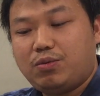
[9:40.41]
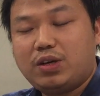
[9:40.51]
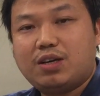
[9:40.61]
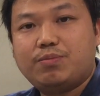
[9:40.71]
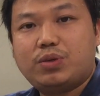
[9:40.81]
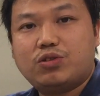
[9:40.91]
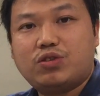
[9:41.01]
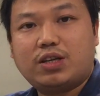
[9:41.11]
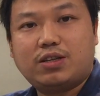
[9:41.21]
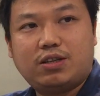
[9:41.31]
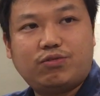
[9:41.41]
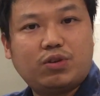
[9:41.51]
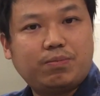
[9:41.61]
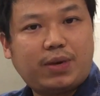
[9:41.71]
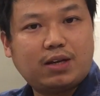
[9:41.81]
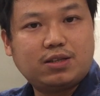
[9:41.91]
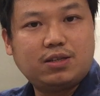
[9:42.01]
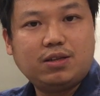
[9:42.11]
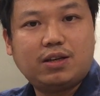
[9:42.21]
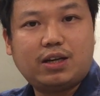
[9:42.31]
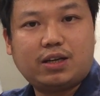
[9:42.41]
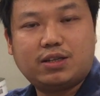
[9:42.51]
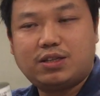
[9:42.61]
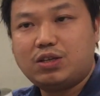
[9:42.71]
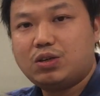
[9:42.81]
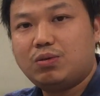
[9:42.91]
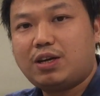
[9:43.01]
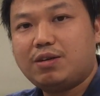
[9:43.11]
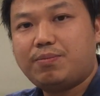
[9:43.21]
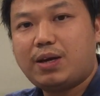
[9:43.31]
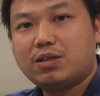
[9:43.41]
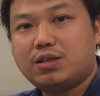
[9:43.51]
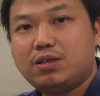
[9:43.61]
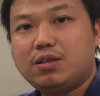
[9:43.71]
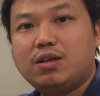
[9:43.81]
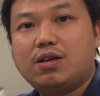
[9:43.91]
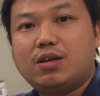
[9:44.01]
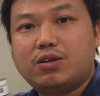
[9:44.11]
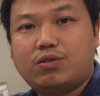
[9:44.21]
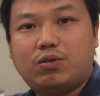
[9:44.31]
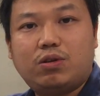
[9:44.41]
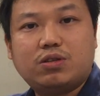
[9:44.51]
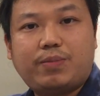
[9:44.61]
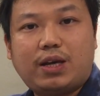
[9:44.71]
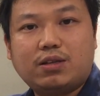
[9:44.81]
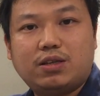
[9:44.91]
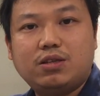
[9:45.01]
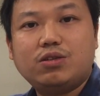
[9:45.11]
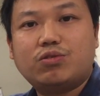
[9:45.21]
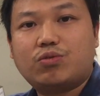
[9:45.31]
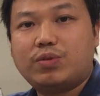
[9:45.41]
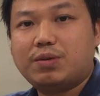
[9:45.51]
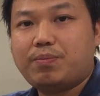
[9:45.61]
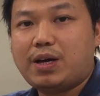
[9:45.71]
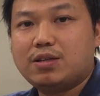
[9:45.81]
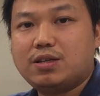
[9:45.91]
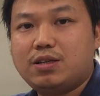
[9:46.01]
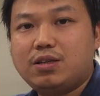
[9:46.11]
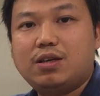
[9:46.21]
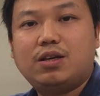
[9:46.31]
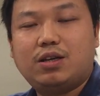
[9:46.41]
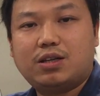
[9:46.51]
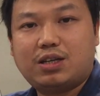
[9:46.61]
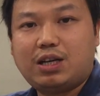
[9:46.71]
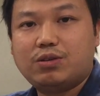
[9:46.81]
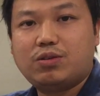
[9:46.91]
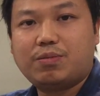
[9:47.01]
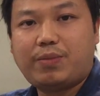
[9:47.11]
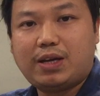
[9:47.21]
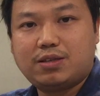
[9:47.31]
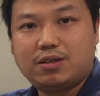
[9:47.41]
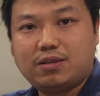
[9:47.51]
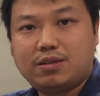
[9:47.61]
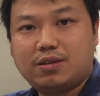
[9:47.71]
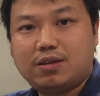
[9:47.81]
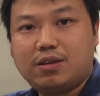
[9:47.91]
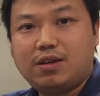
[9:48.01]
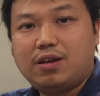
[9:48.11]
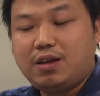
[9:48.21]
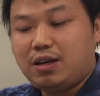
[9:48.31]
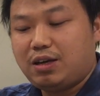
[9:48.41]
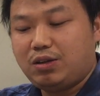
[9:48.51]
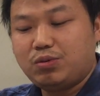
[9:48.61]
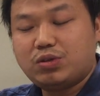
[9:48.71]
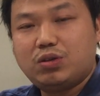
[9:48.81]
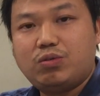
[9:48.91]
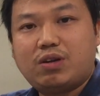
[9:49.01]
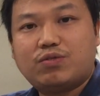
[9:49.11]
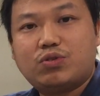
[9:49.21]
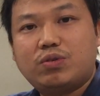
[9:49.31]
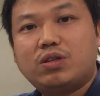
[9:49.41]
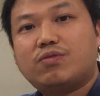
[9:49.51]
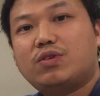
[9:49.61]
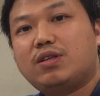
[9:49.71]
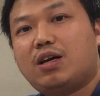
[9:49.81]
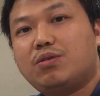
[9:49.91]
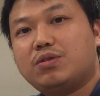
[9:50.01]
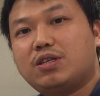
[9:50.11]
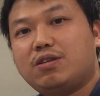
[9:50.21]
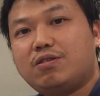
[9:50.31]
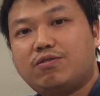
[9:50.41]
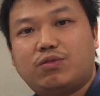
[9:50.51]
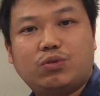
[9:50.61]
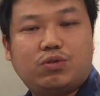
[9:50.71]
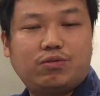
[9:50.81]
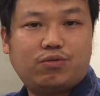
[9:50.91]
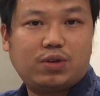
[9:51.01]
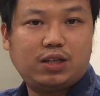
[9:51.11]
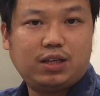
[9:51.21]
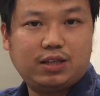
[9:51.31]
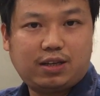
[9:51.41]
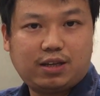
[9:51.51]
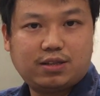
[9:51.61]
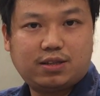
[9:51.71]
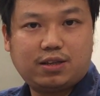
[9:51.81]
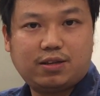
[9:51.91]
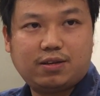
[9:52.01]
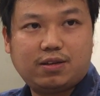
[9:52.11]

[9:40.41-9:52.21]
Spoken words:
We can project different patterns like a single line pattern, cross pattern, grid pattern, a cloud dot pattern. And also we have 3 different housing for different intensity.